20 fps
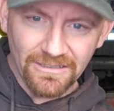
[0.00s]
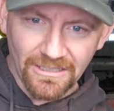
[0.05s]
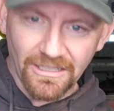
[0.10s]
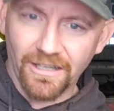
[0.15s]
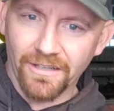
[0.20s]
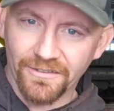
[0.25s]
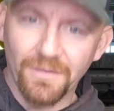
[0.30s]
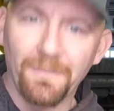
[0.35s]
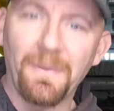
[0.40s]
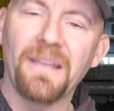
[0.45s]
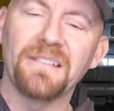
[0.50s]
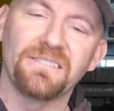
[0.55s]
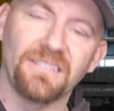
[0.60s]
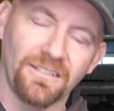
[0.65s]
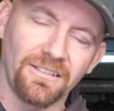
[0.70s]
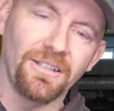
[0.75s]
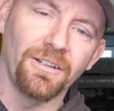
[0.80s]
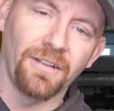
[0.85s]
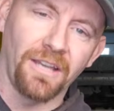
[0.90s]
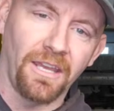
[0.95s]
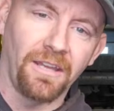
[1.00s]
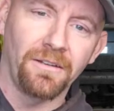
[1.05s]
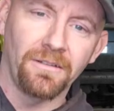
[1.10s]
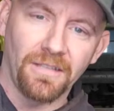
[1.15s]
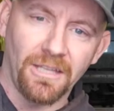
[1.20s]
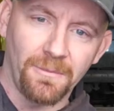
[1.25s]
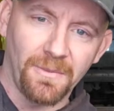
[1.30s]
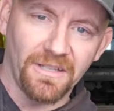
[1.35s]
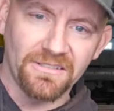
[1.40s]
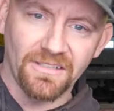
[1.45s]
Domestic. Okay,
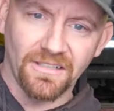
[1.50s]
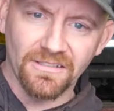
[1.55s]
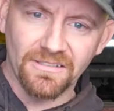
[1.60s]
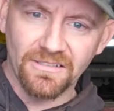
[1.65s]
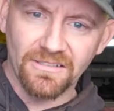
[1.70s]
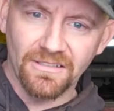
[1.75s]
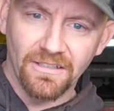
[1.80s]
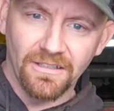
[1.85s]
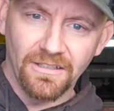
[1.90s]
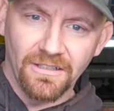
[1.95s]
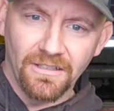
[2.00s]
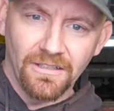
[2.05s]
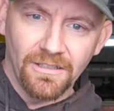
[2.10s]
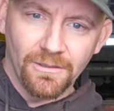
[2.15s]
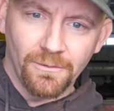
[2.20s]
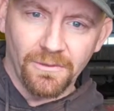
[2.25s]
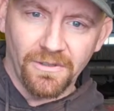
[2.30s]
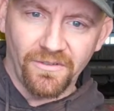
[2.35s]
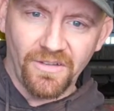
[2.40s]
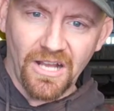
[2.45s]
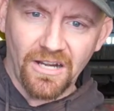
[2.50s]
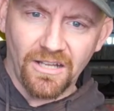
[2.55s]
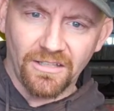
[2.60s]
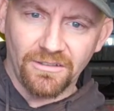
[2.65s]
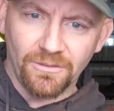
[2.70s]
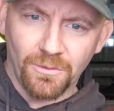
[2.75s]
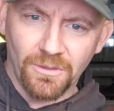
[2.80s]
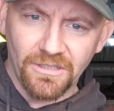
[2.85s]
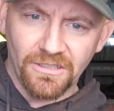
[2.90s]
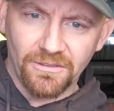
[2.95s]
that makes sense. We've got a
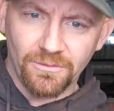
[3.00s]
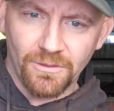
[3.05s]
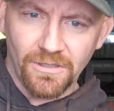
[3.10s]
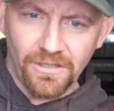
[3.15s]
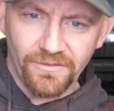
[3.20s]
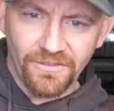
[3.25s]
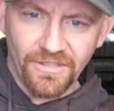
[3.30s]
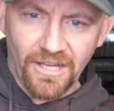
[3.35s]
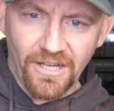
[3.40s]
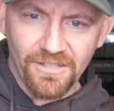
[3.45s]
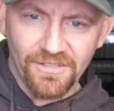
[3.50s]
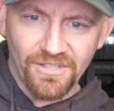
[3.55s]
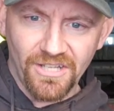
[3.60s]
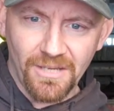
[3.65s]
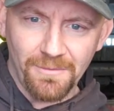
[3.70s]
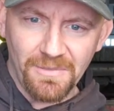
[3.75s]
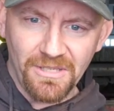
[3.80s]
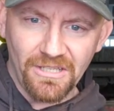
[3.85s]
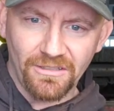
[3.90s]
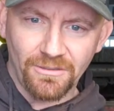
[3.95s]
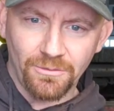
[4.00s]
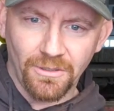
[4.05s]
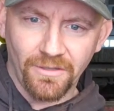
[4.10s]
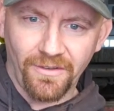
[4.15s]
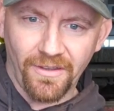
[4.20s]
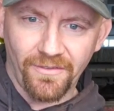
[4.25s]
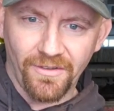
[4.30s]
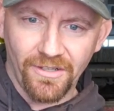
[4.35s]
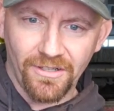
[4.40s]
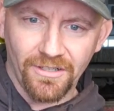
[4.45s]
2012 Dodge Hemi
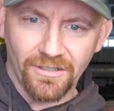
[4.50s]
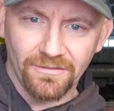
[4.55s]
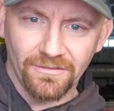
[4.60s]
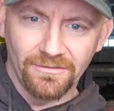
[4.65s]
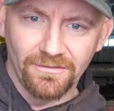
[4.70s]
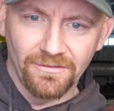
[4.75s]
2500